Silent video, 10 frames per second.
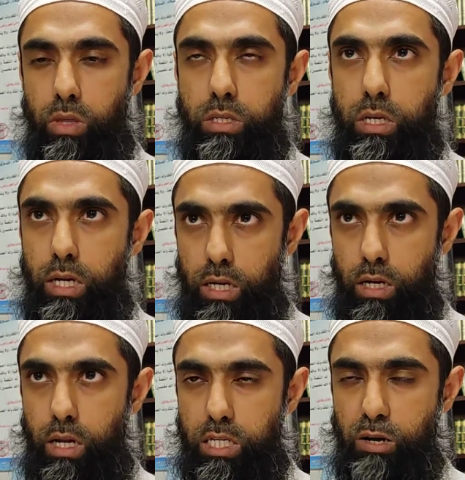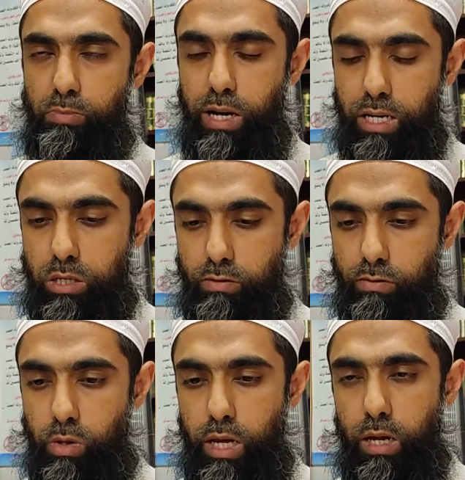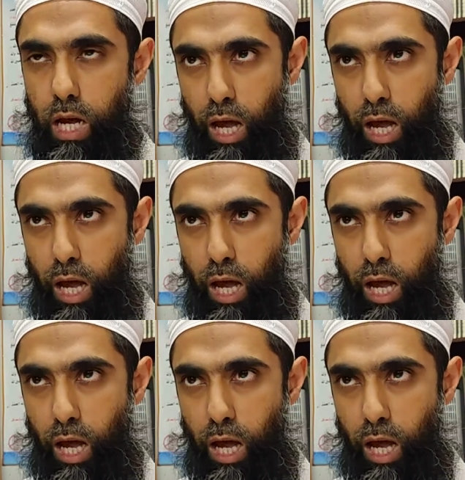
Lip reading: there's a separate answer for that.